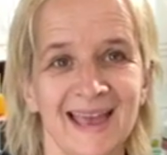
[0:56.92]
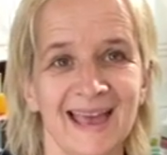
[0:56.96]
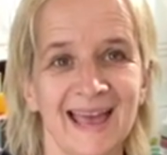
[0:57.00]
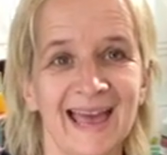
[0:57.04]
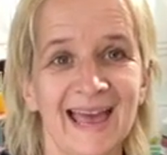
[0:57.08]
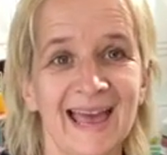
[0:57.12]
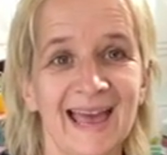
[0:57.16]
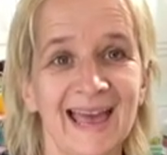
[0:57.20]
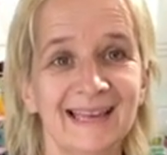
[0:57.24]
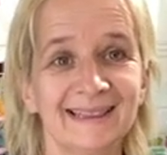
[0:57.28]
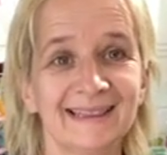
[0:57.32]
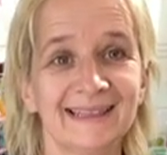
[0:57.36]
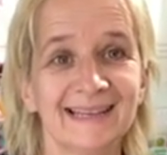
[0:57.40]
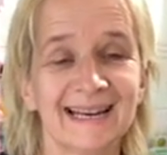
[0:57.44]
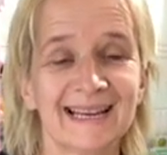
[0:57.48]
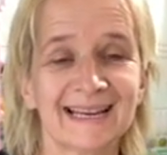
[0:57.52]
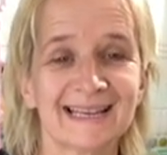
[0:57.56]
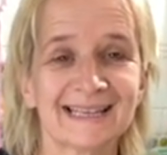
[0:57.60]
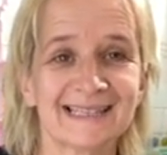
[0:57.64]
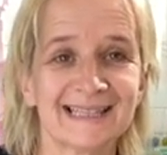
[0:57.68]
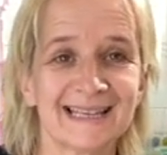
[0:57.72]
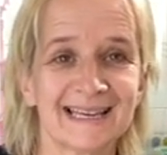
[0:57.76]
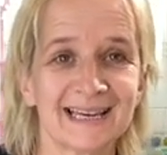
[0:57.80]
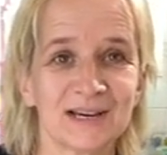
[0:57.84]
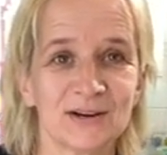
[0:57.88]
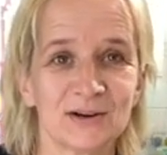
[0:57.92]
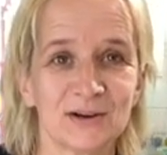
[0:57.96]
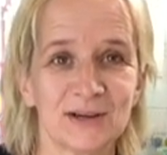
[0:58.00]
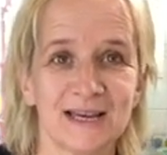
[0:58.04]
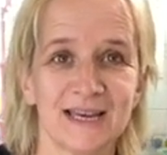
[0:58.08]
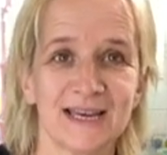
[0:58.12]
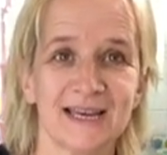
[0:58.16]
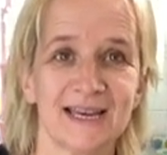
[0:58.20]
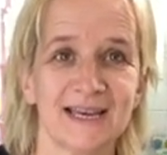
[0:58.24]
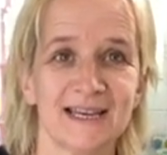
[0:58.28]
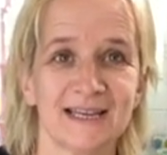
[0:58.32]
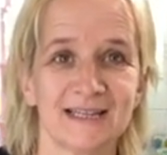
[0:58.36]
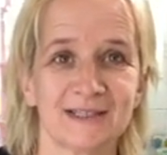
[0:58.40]
And the next thing
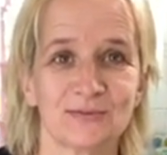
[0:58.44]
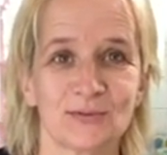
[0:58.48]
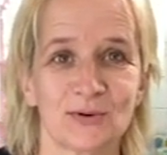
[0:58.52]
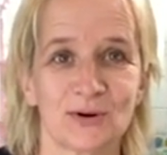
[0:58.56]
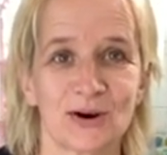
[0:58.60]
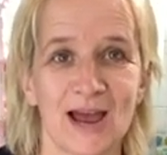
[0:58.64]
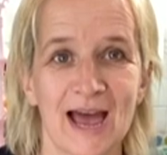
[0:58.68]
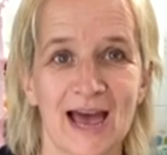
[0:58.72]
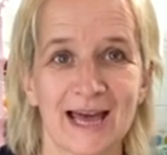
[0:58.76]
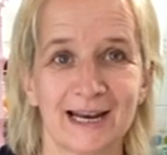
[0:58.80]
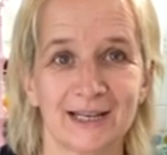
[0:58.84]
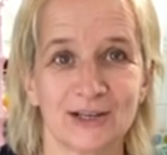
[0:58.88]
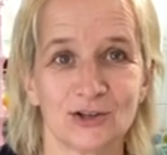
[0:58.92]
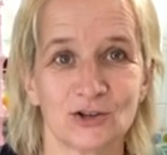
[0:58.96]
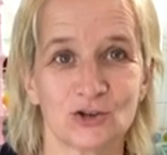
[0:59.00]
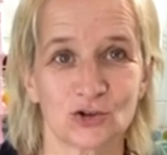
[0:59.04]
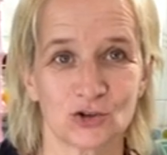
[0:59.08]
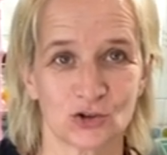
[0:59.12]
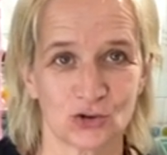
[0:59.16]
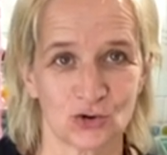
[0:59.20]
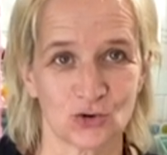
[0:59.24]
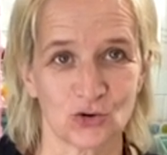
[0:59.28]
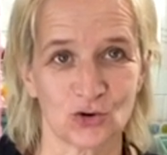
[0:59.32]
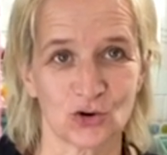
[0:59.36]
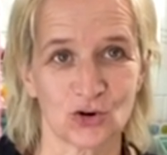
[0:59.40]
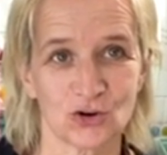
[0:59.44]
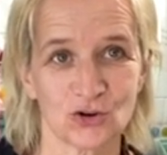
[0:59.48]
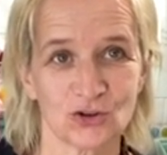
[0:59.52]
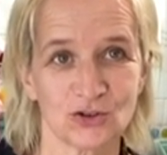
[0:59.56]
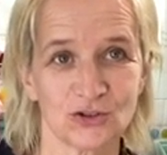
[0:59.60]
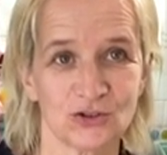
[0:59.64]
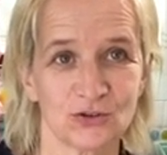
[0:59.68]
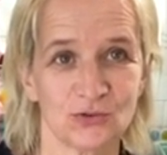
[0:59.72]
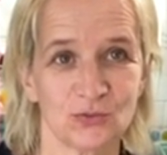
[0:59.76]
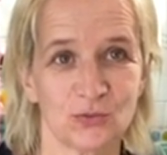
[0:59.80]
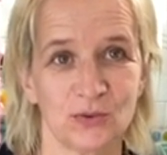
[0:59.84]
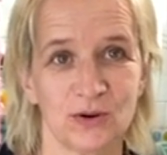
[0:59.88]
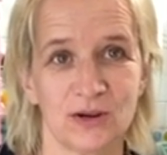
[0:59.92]
is we're adding
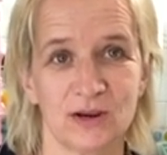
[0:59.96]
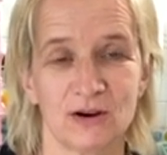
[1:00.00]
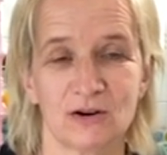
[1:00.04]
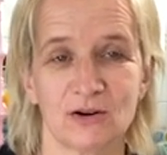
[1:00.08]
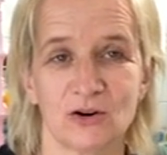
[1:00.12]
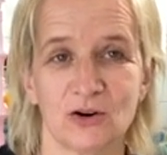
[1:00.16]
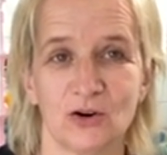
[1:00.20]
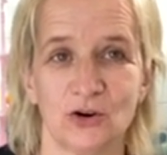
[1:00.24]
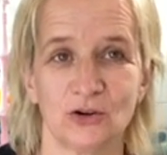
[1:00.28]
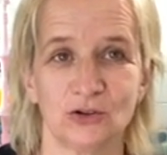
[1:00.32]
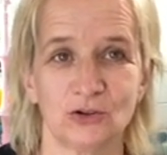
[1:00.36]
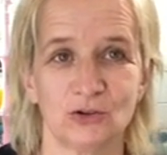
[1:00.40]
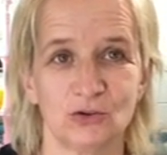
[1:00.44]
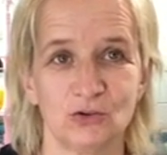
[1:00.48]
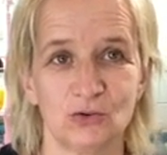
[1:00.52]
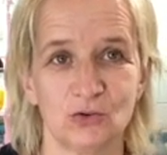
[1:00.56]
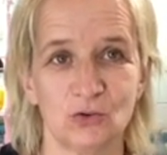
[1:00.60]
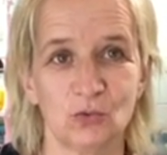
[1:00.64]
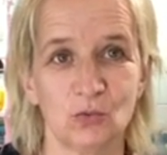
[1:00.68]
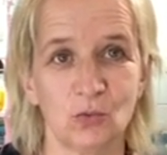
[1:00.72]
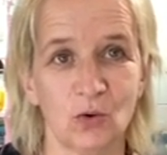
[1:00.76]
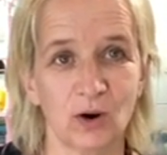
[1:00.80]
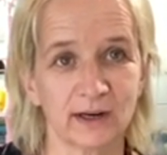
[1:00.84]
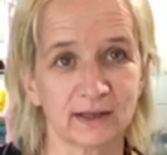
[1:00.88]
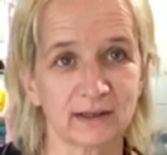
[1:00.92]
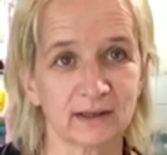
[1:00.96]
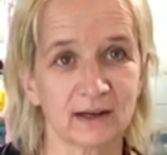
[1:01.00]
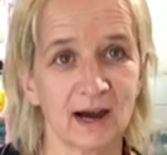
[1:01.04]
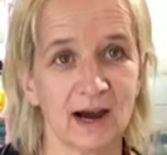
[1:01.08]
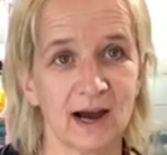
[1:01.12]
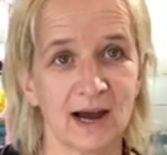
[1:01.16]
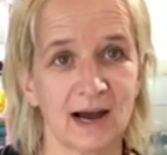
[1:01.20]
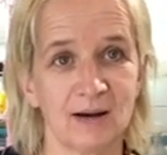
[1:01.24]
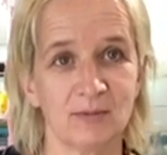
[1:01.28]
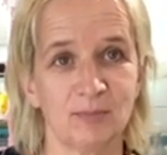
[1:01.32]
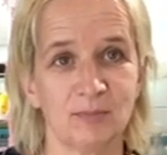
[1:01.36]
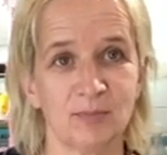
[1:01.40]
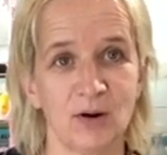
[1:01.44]
sugars. We are going to do 1
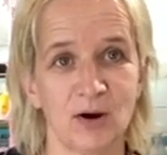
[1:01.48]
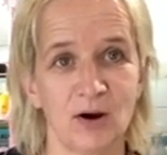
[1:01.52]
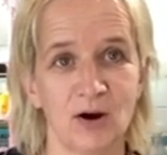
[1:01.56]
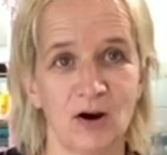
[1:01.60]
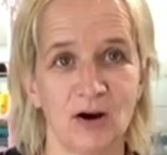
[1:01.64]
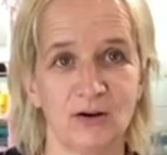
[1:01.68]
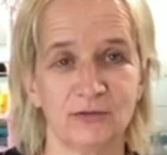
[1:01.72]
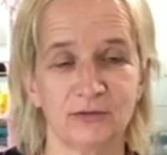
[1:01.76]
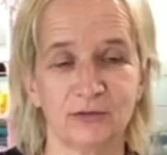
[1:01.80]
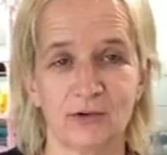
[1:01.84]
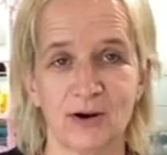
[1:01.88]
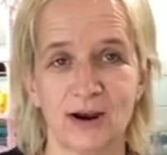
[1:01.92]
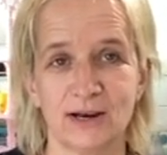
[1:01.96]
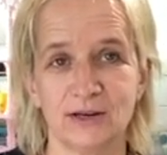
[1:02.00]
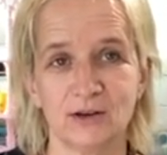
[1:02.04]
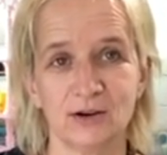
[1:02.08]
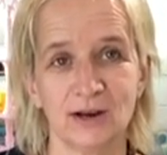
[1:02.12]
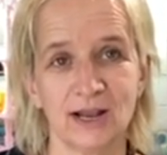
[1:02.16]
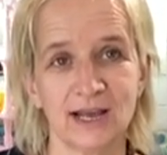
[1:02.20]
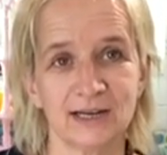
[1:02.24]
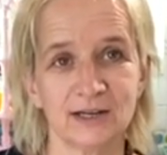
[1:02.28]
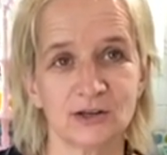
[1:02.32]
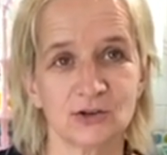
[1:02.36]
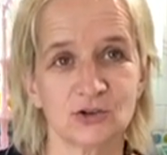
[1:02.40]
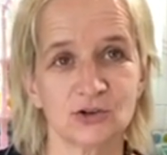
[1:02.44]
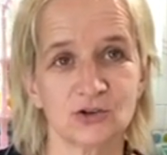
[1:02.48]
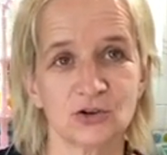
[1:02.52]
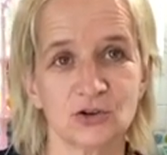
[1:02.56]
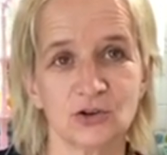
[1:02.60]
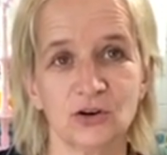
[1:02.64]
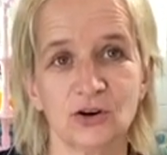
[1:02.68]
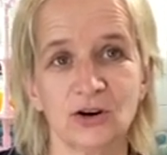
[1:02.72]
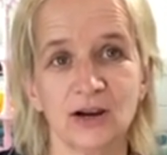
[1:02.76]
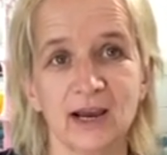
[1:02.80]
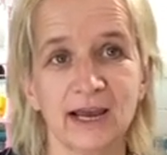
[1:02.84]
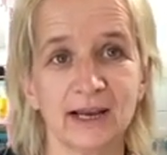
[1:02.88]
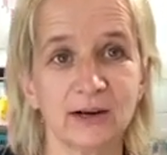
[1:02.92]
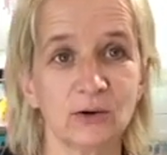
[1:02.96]
cup of granulated
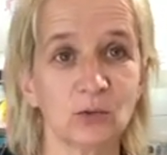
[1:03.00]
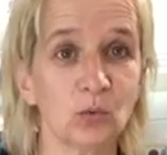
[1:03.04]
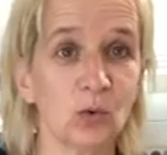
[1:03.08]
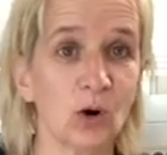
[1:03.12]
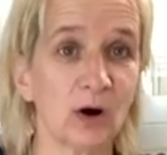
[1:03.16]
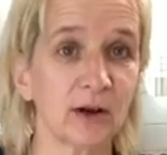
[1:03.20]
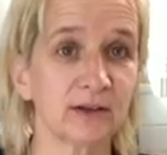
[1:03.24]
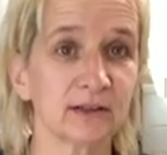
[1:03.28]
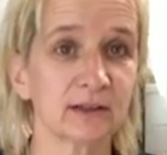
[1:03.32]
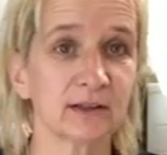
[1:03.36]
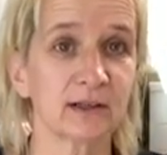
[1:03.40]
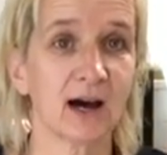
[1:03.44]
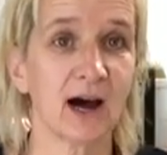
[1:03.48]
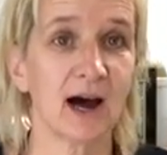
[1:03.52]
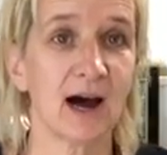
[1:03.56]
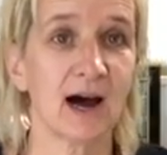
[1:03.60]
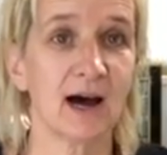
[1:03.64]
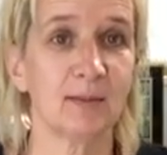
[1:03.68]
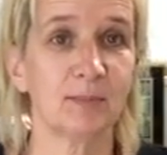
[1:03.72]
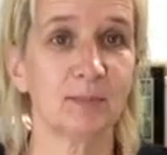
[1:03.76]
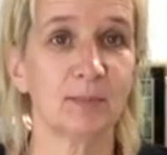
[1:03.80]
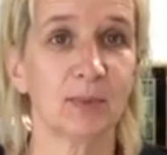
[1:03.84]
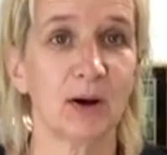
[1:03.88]
sugar and 1 cup